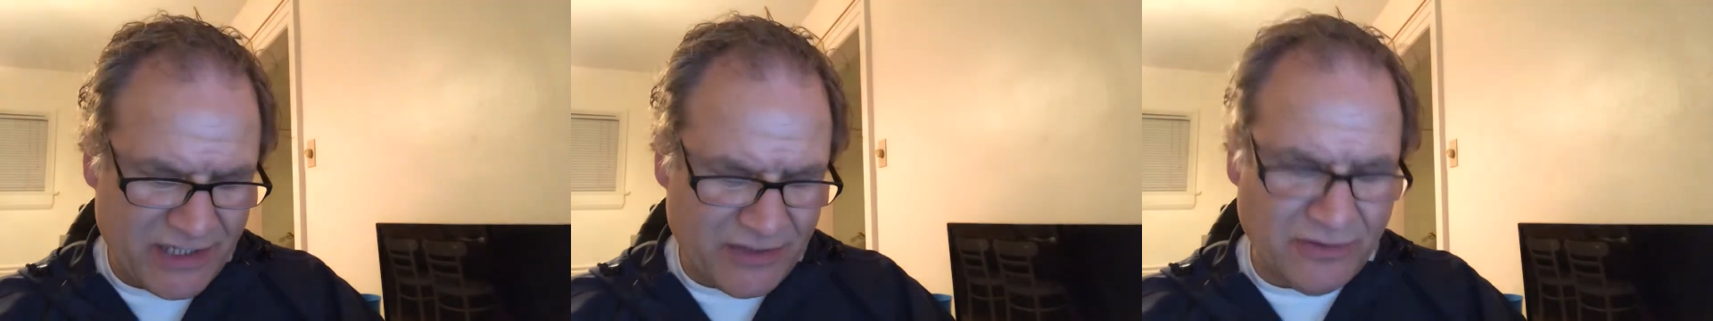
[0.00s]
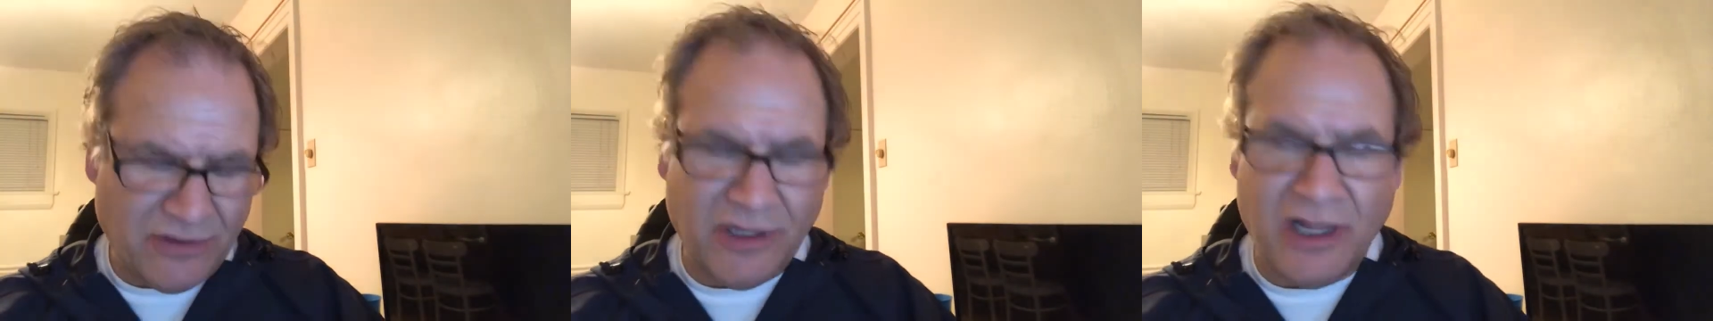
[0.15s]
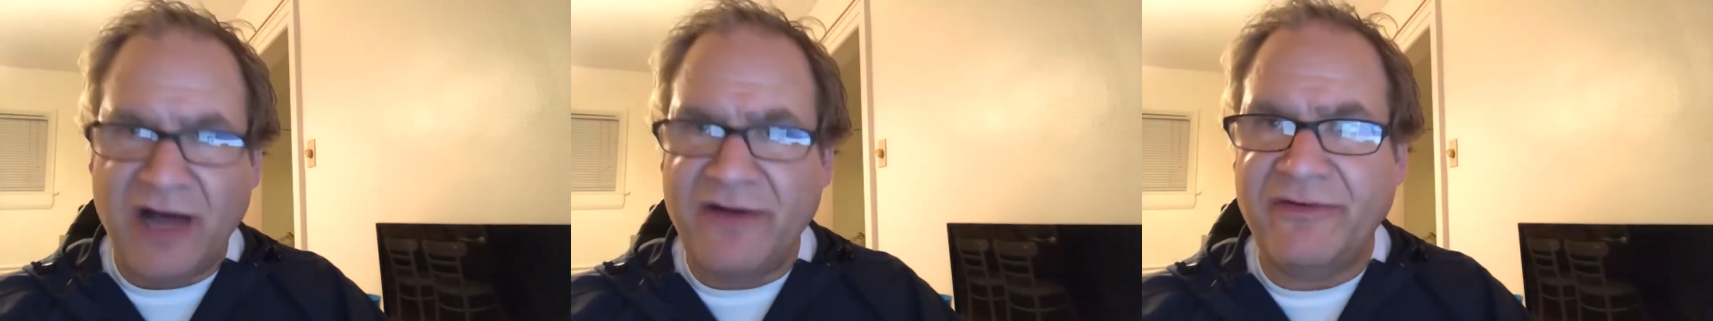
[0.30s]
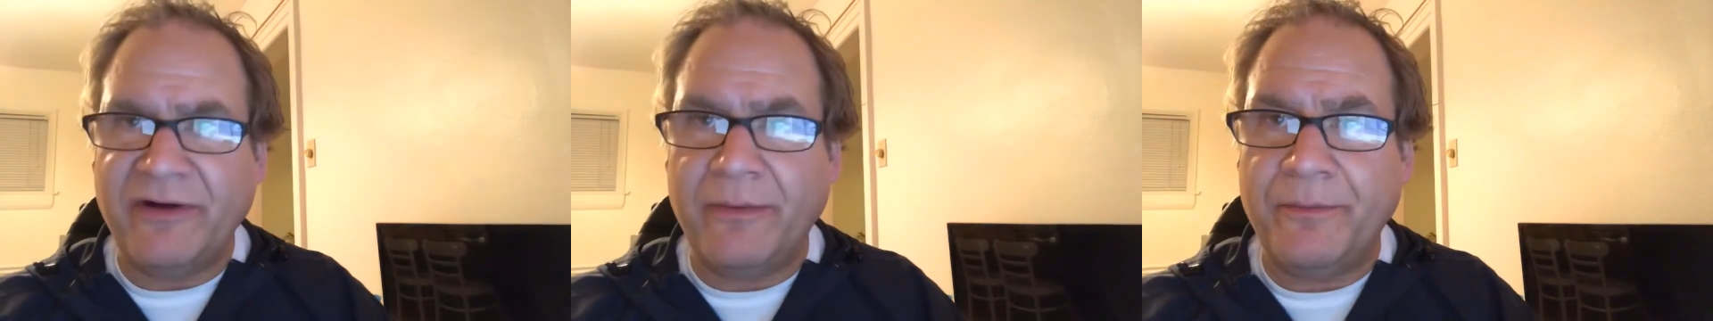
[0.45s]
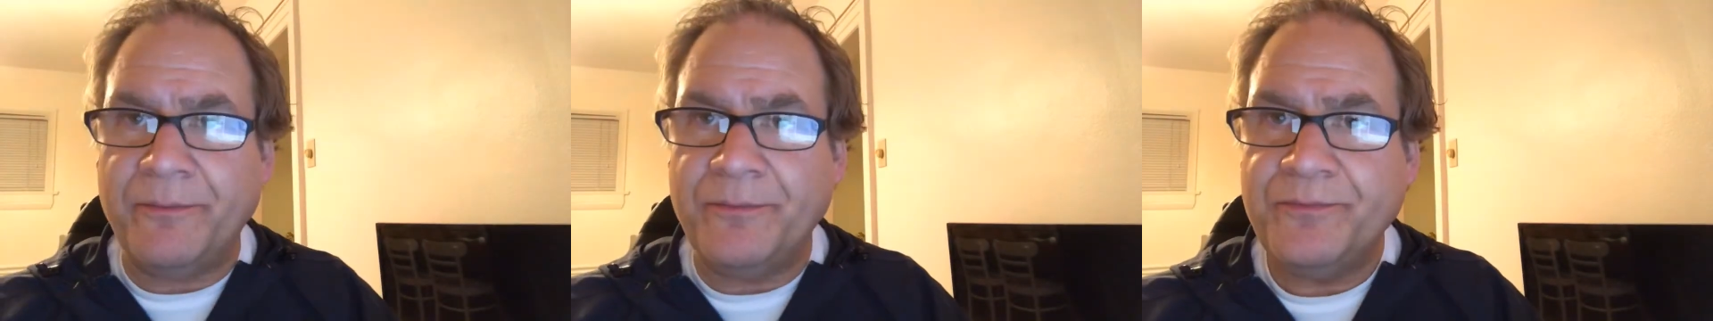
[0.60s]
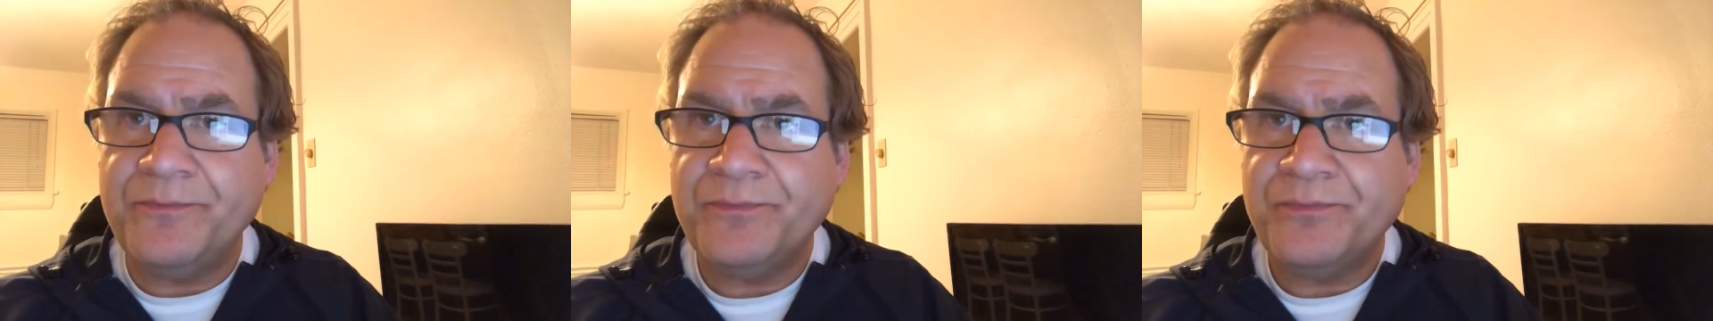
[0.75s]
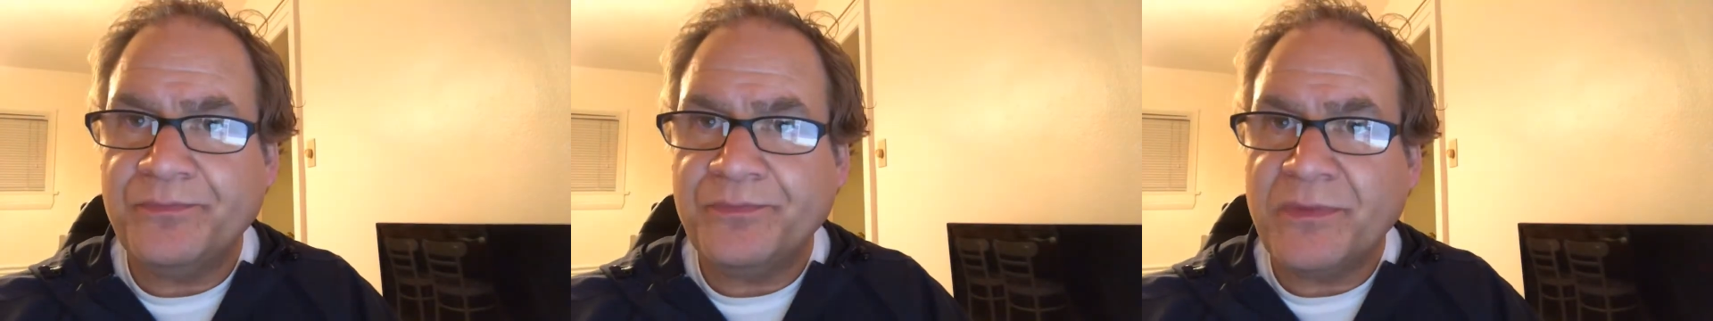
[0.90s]
don't love
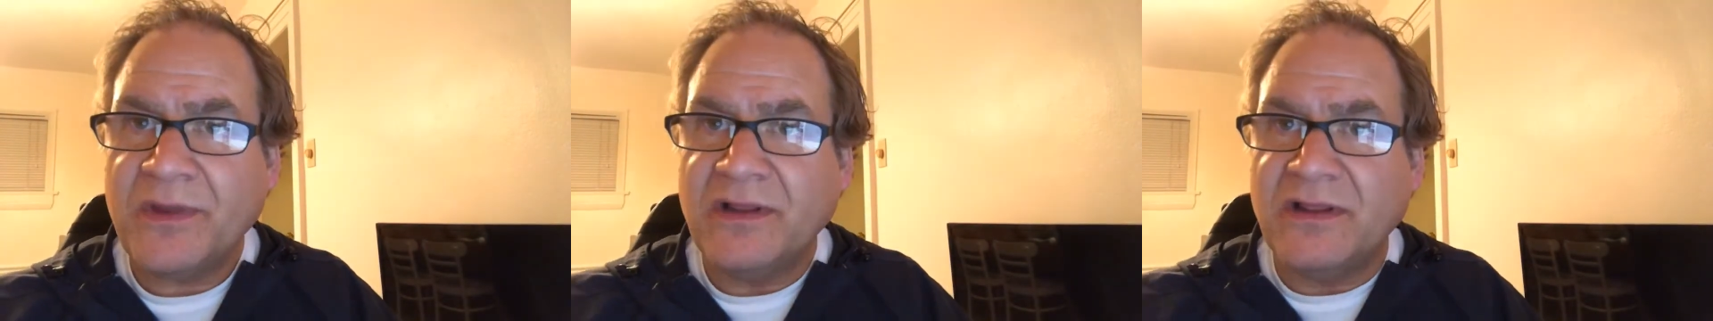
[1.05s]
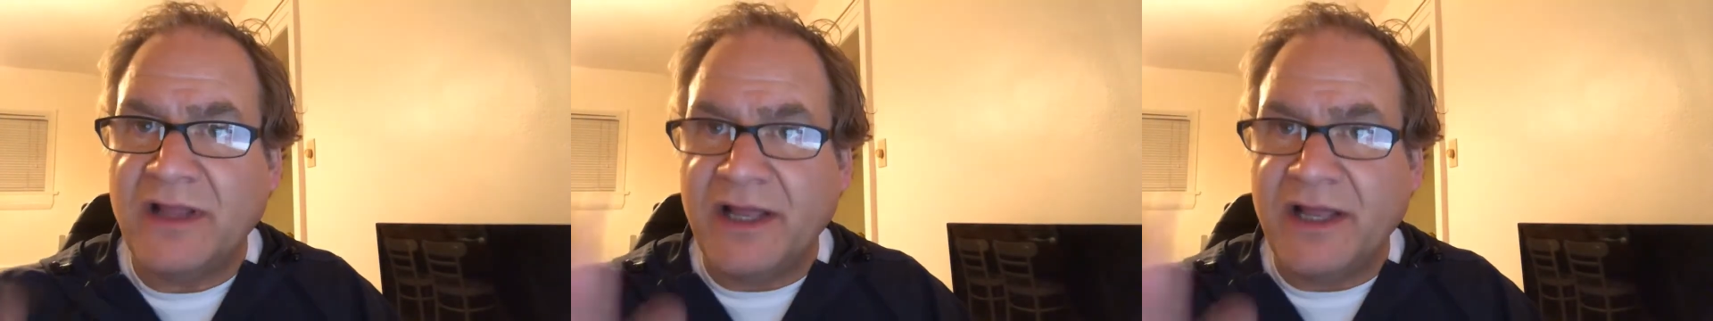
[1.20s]
them.